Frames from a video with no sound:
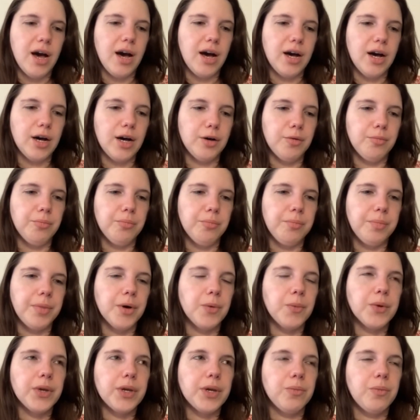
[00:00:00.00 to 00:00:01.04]
um,
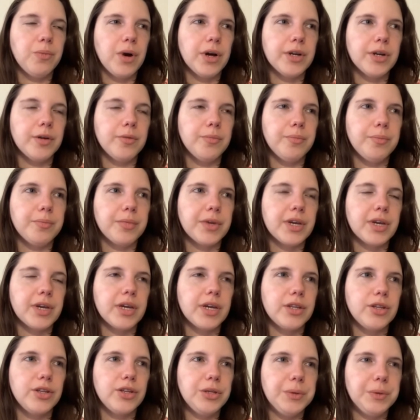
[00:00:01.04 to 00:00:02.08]
but we want to
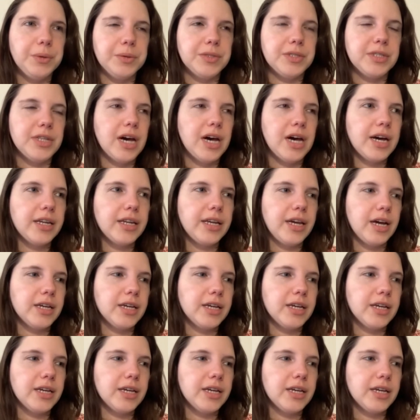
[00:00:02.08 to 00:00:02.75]
kind of use that